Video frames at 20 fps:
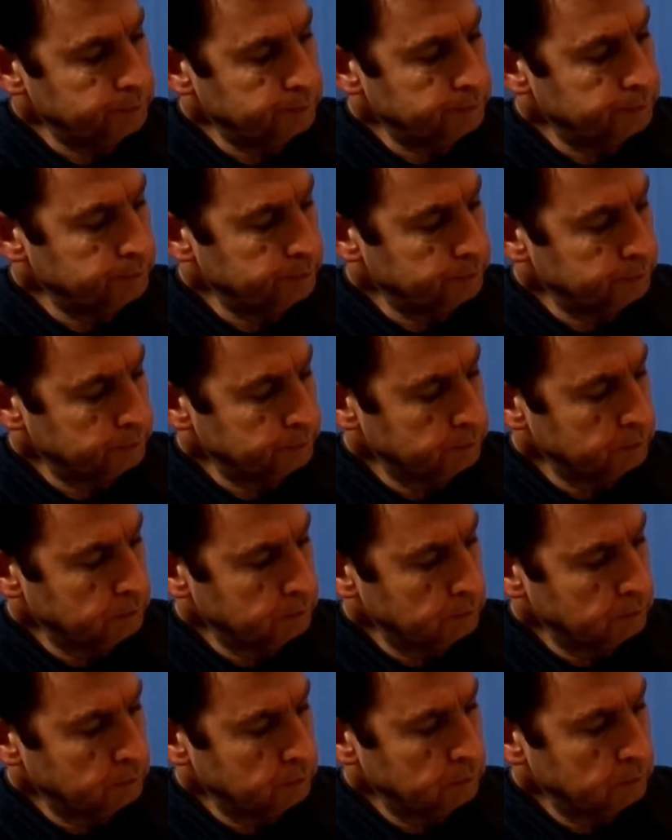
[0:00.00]

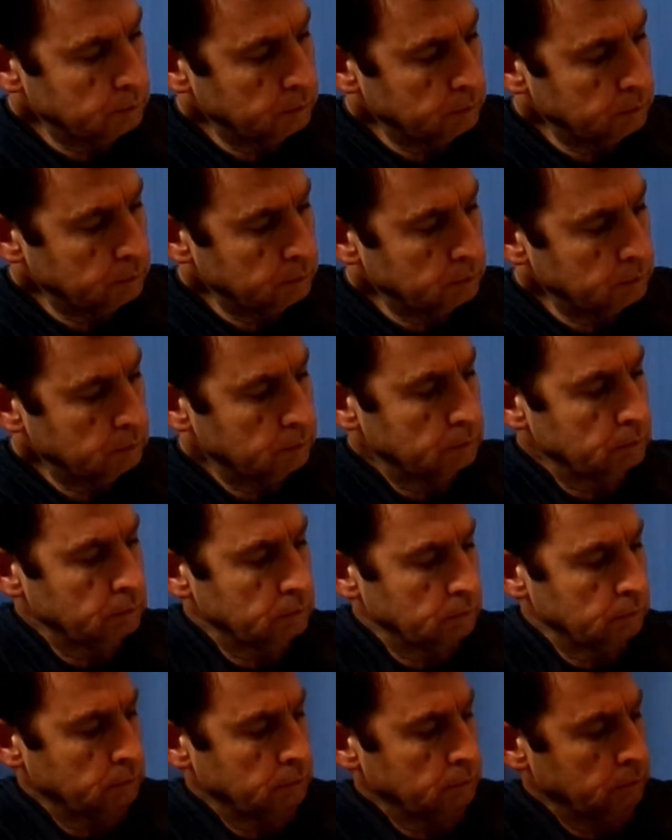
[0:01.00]

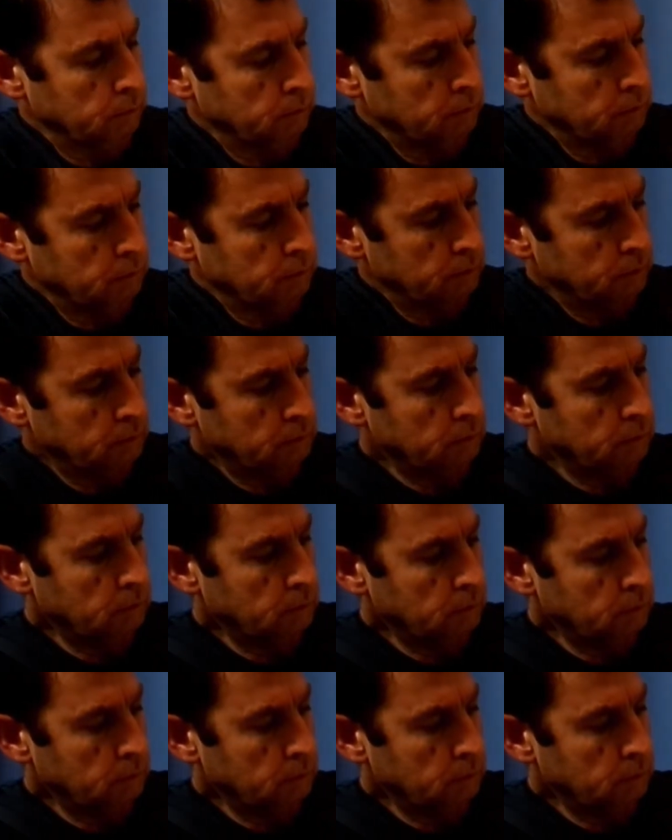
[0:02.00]
No one is speaking in this clip.